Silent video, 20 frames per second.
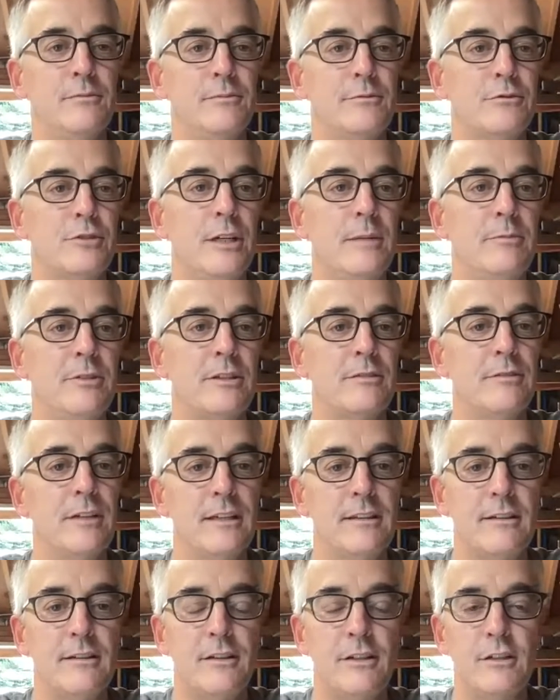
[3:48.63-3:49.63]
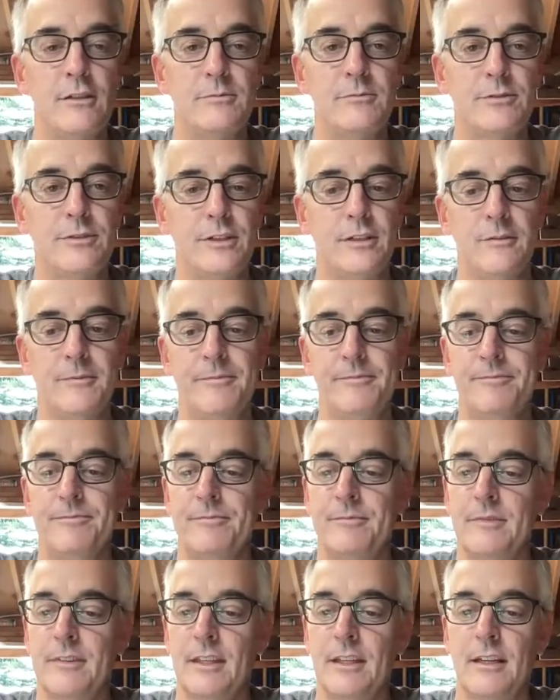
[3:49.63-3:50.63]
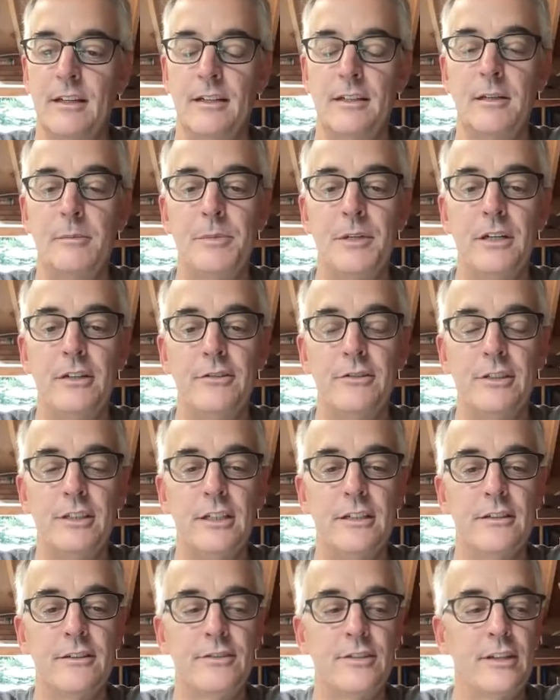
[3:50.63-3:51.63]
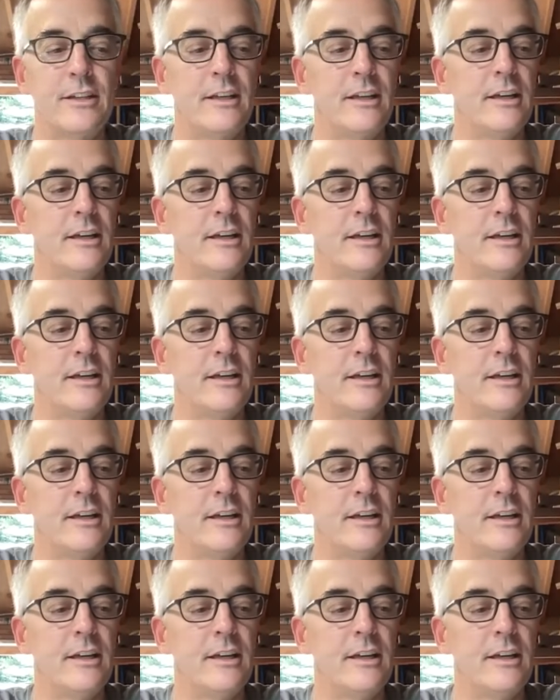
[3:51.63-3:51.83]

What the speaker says: traipsing around the globe for a couple hundred years?